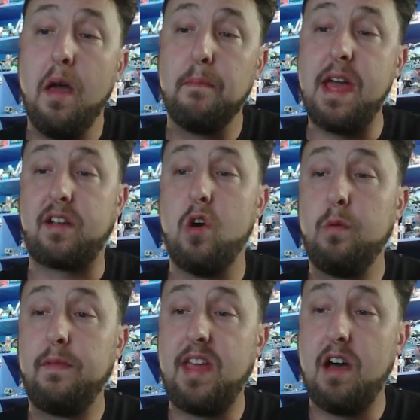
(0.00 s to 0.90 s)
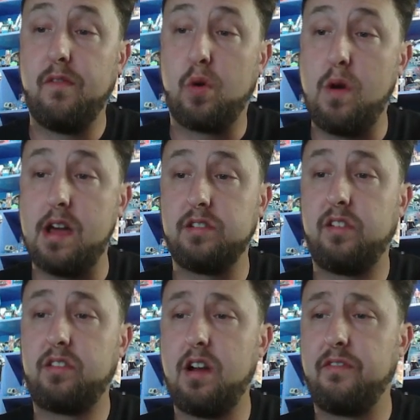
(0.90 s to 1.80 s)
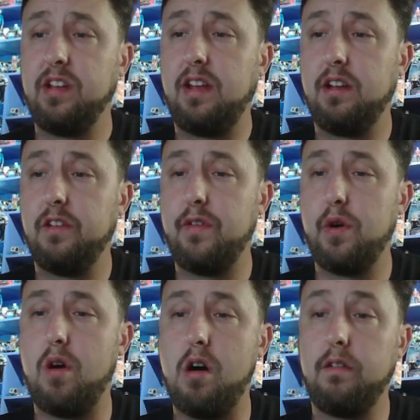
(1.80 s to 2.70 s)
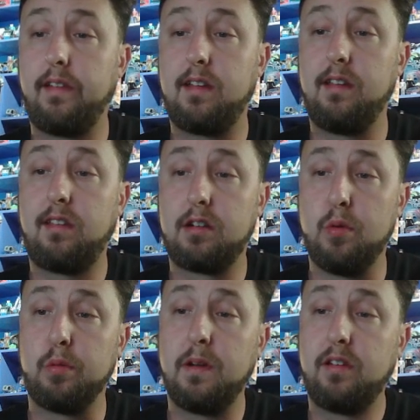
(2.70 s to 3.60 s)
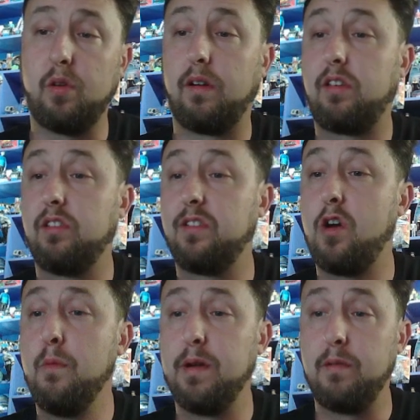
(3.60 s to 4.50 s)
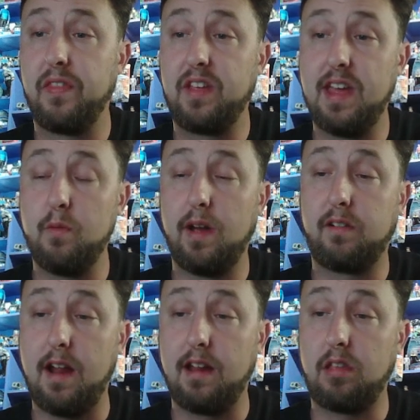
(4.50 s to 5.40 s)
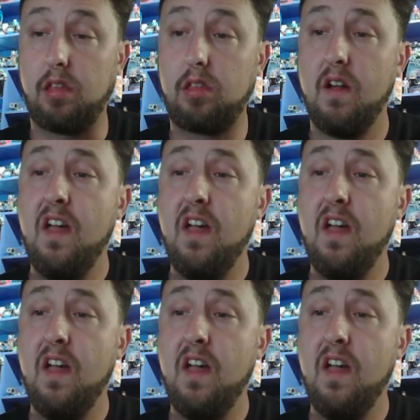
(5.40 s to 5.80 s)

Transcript: Back home in the Alpha Quadrant, Starfleet can devote all its considerable resources to coping with the Gateway crisis.